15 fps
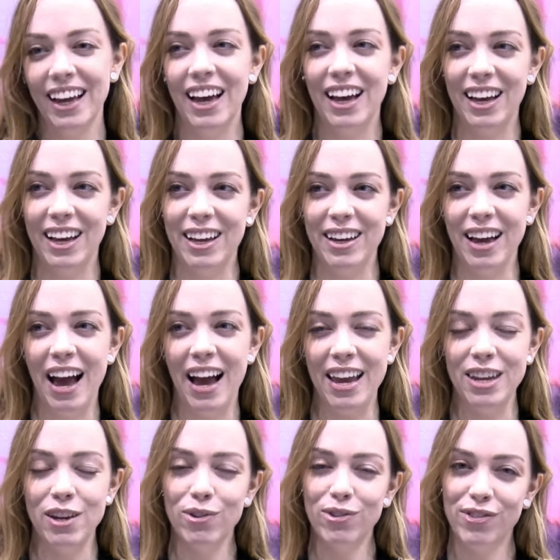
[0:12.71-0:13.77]
Uh, I
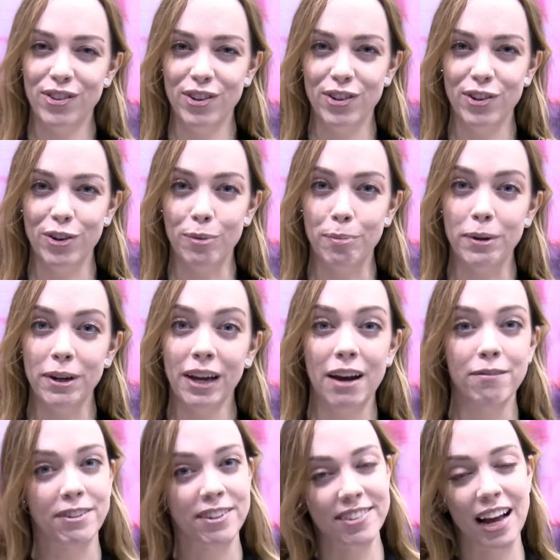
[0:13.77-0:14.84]
used to do book
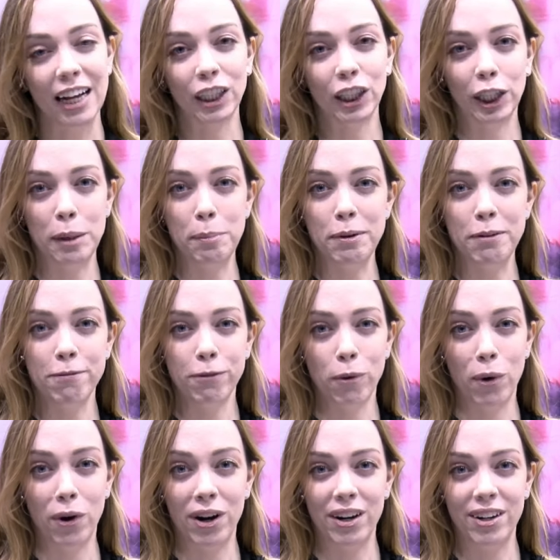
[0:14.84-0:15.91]
covers actually
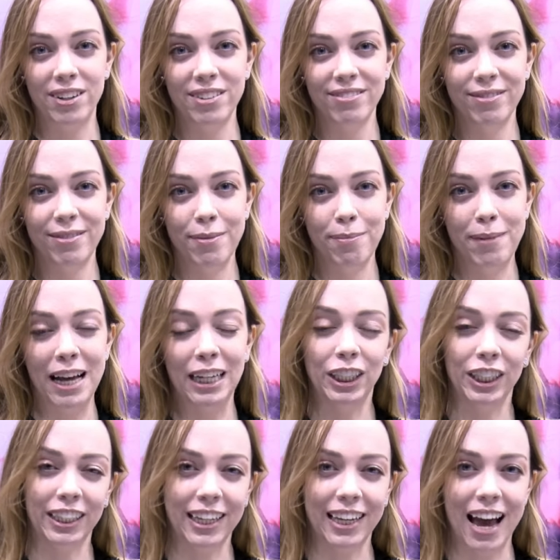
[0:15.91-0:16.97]
before
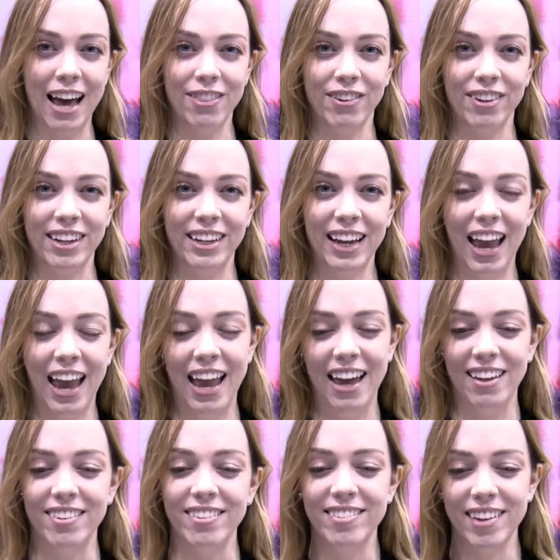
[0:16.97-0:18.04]
Magic the Gathering
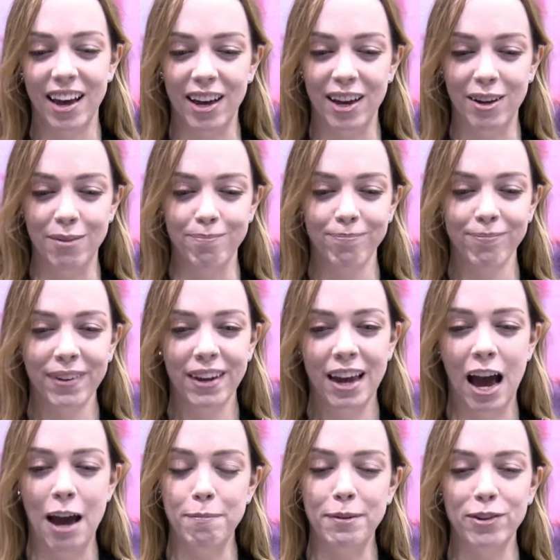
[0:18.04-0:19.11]
and um,
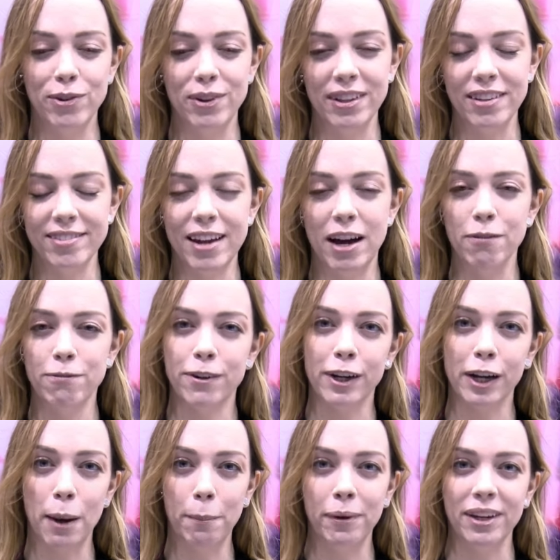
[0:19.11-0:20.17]
I've been doing this now for a
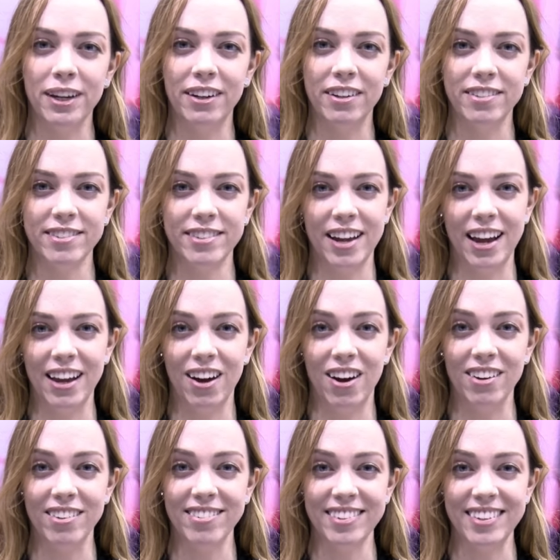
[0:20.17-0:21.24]
couple years and I
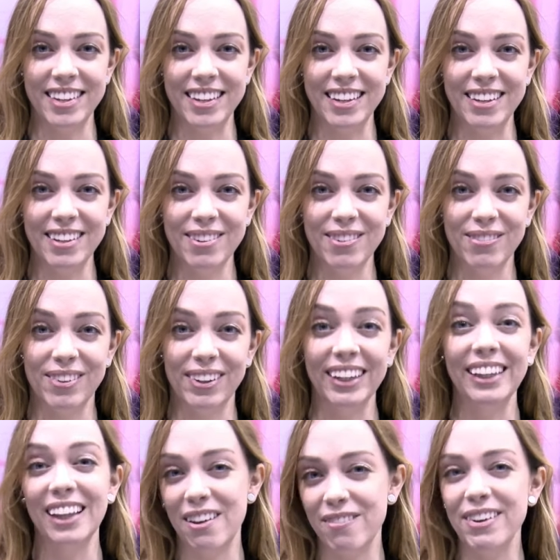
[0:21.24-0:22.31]
honestly
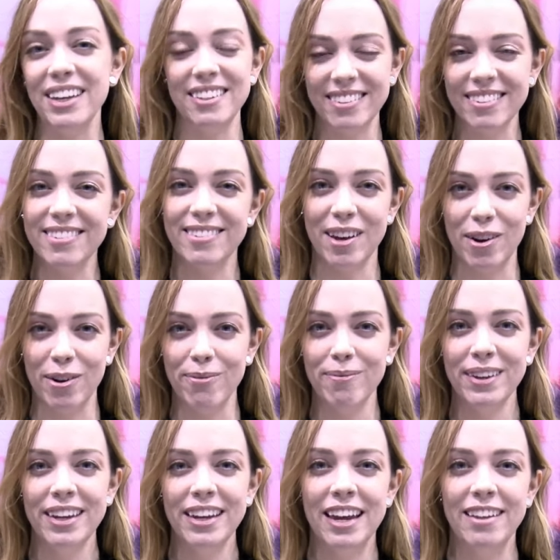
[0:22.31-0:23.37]
really love it. So
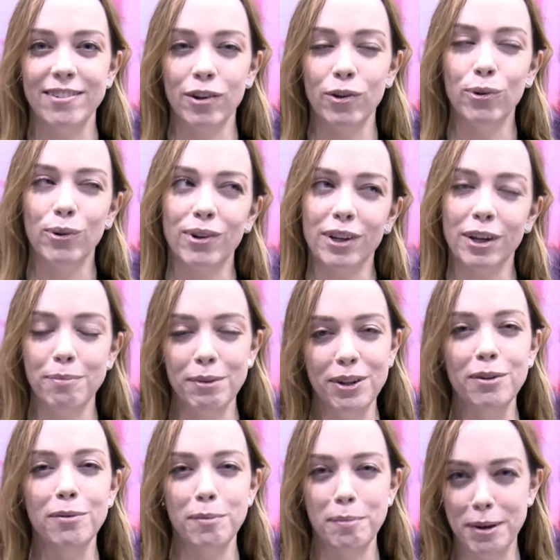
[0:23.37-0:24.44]
it's a cool
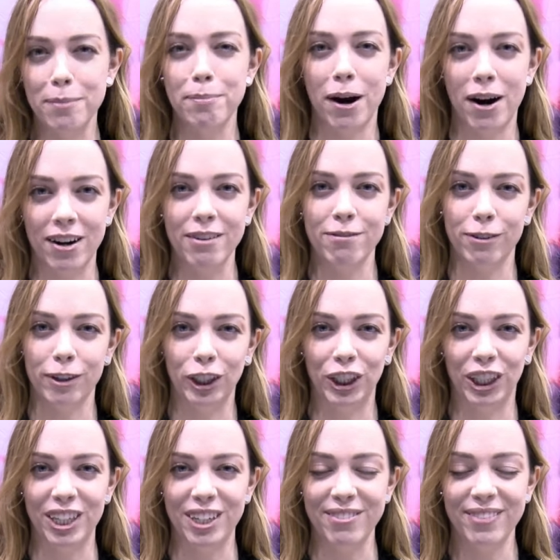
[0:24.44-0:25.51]
community to be a part of for
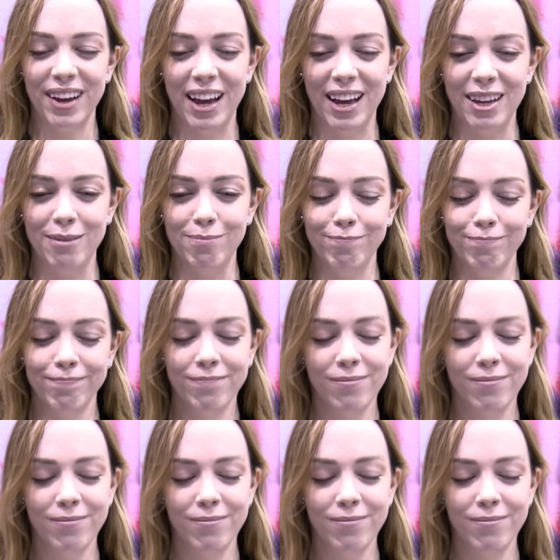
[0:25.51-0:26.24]
sure. Um,